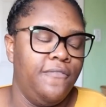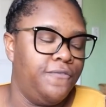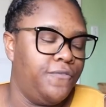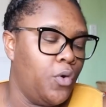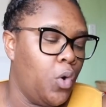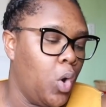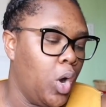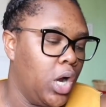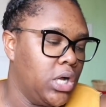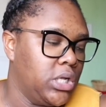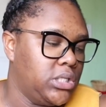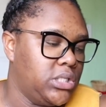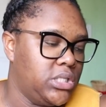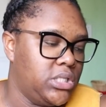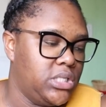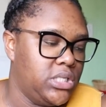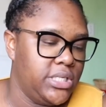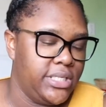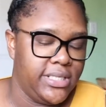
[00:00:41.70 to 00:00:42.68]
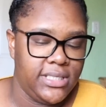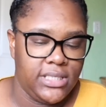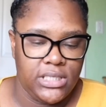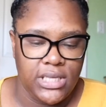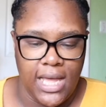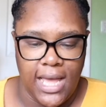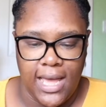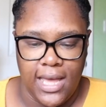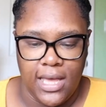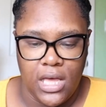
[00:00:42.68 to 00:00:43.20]
for
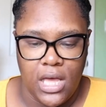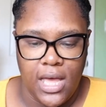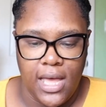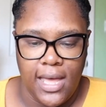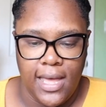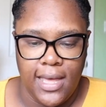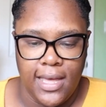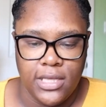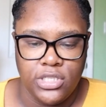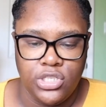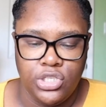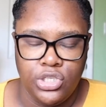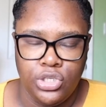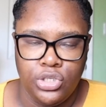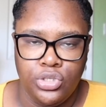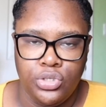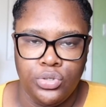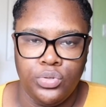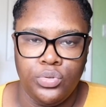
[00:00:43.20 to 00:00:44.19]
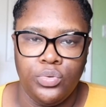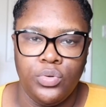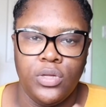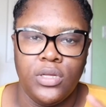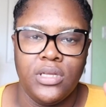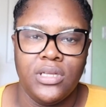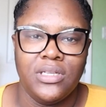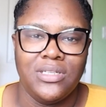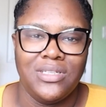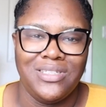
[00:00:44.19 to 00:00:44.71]
today is to do
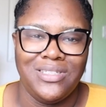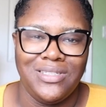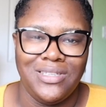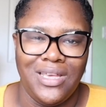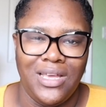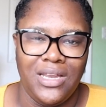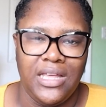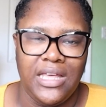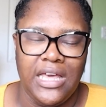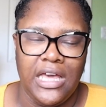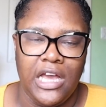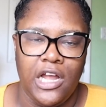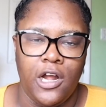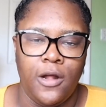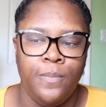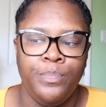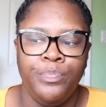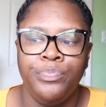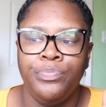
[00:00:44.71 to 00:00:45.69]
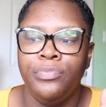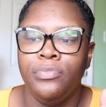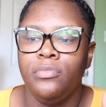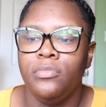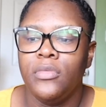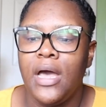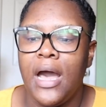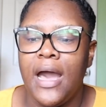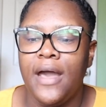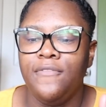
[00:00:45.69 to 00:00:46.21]
skincare.
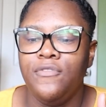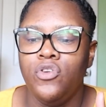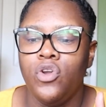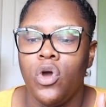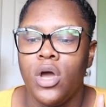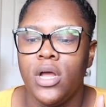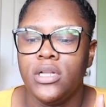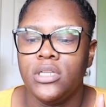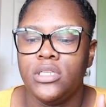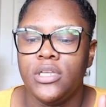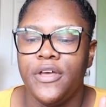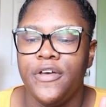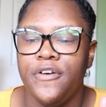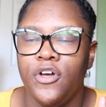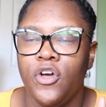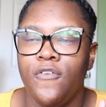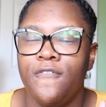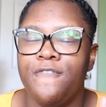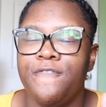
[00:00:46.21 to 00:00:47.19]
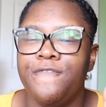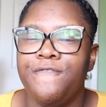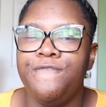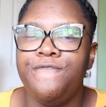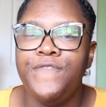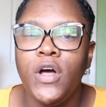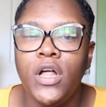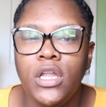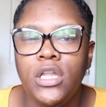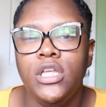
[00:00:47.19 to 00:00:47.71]
I've not
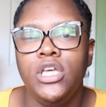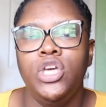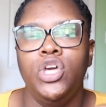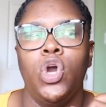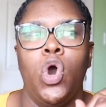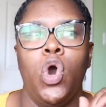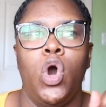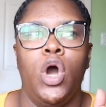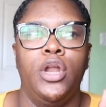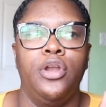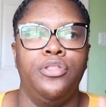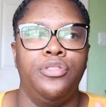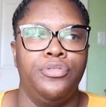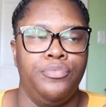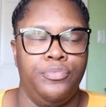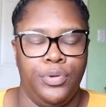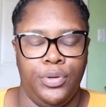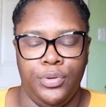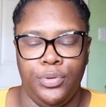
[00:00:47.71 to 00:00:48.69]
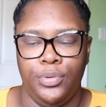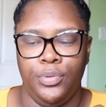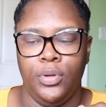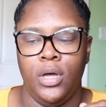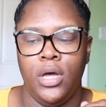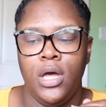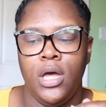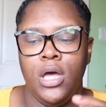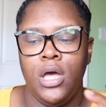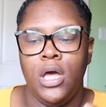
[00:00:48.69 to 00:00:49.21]
fully gone
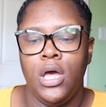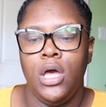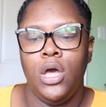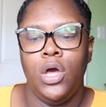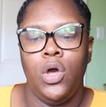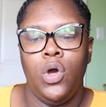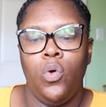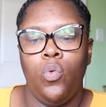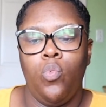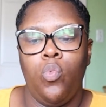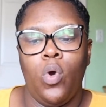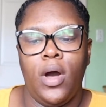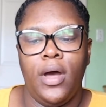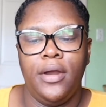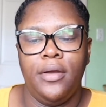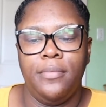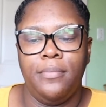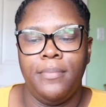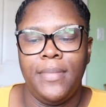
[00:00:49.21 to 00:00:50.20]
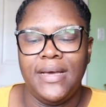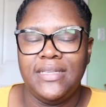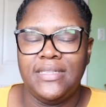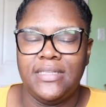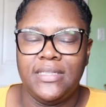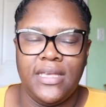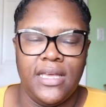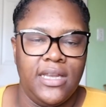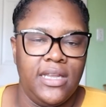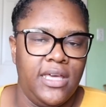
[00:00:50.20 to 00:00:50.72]
through what my
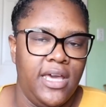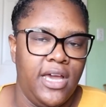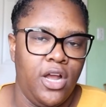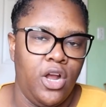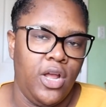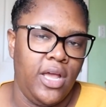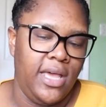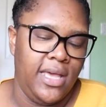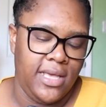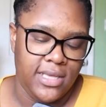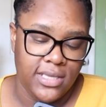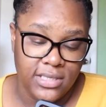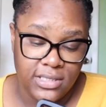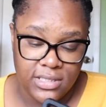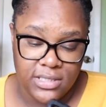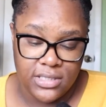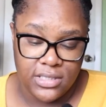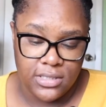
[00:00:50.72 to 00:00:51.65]
skincare is